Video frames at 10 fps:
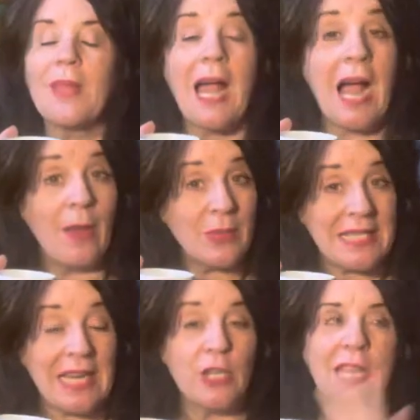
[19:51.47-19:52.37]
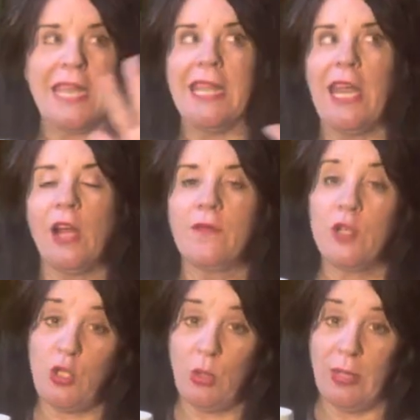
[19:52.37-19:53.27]
I was there taking care of the
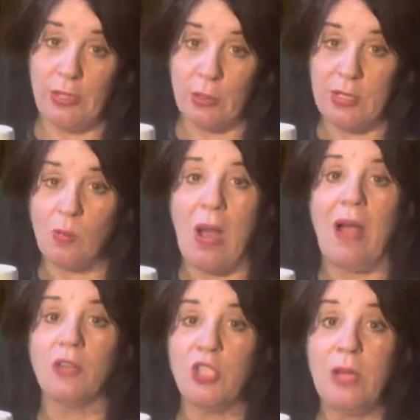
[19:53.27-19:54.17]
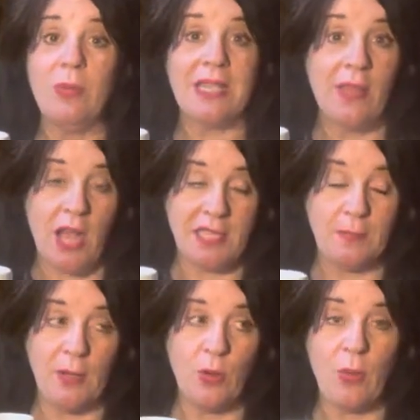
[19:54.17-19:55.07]
two littles while she was in the
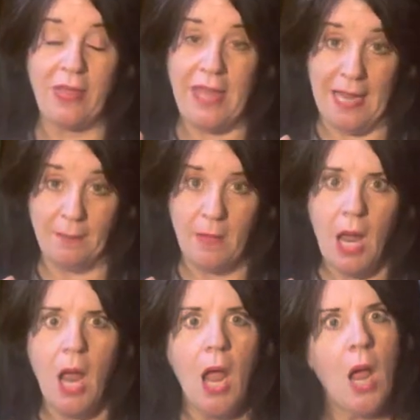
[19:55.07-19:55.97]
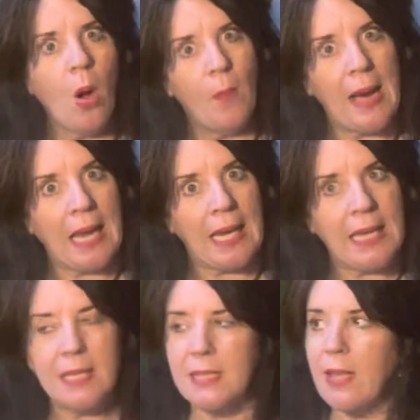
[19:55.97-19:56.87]
hospital with him. Oh, my
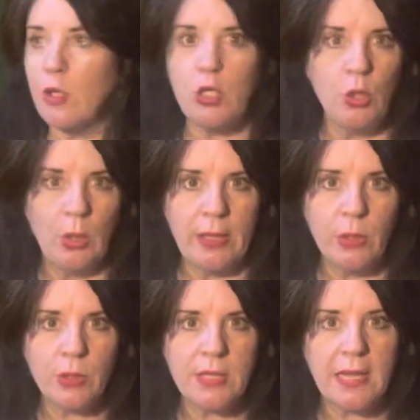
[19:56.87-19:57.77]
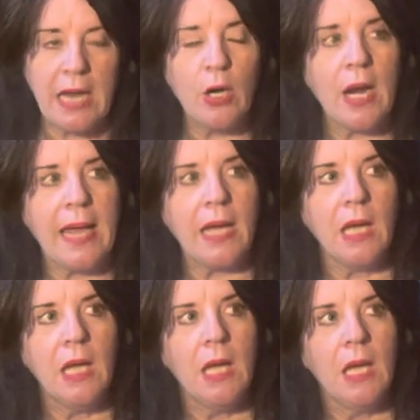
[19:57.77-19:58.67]
lands, the two littles, they are like,
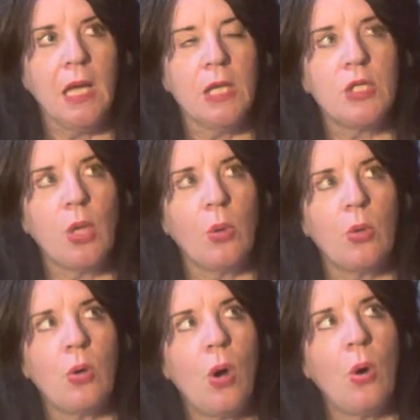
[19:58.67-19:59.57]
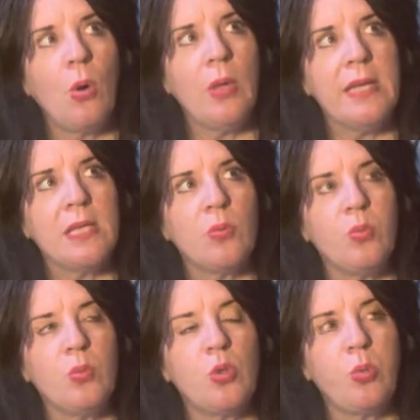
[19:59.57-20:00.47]
so Cole is
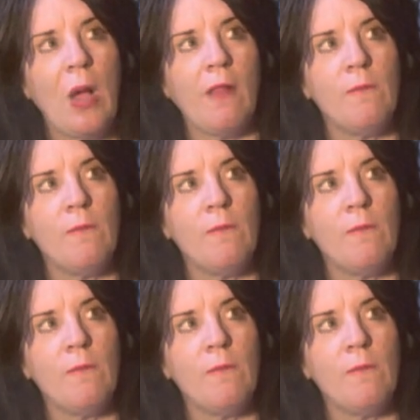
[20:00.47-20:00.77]
12